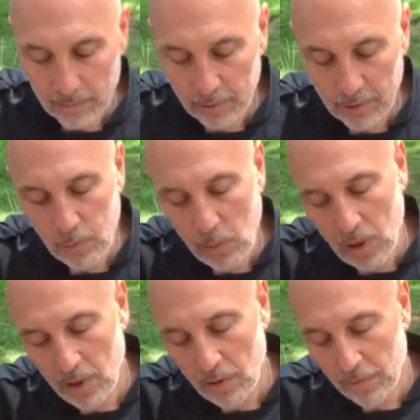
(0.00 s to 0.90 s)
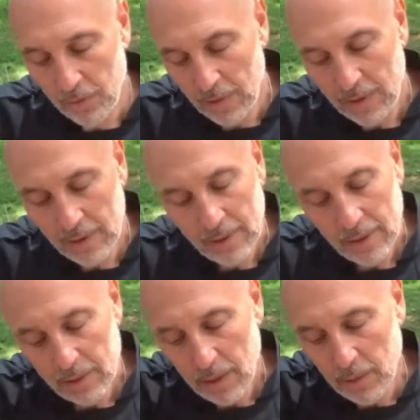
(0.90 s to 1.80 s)
Just while
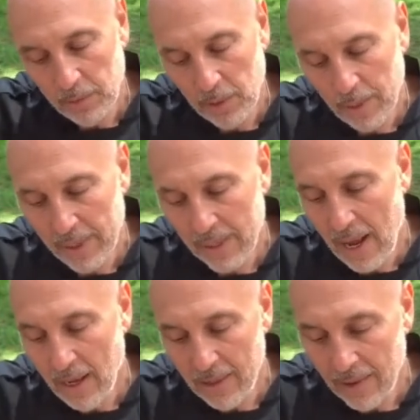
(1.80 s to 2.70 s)
I'm doing that,